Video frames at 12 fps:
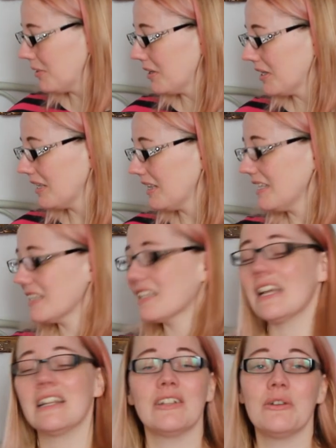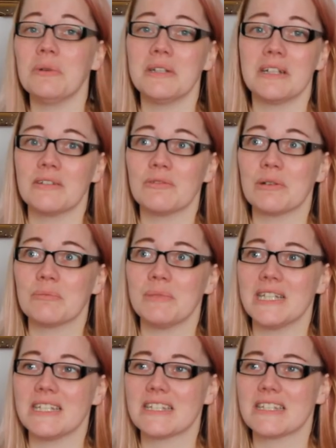at least no one around
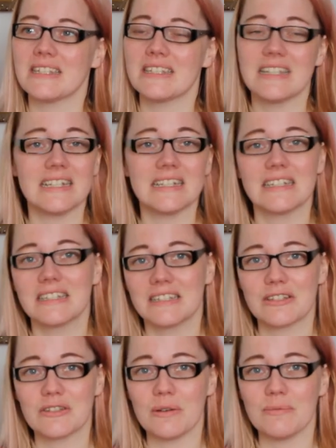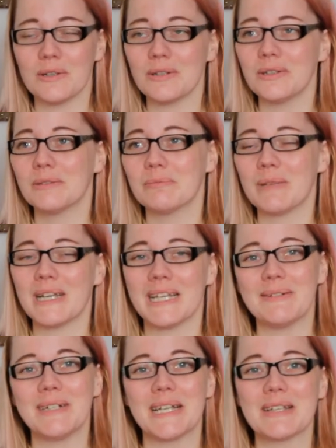me is sick so far. My
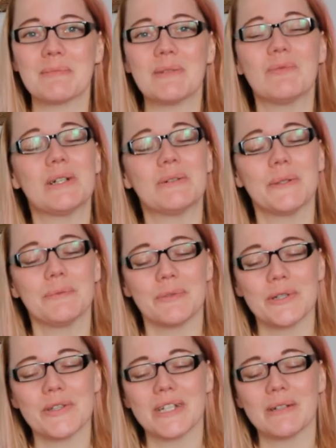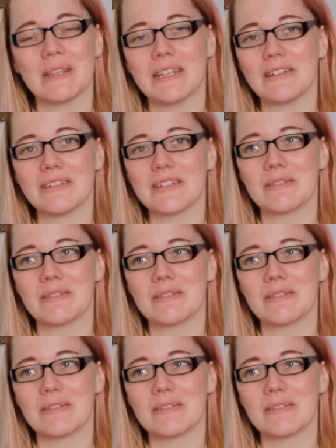area has been very, very fortunate. No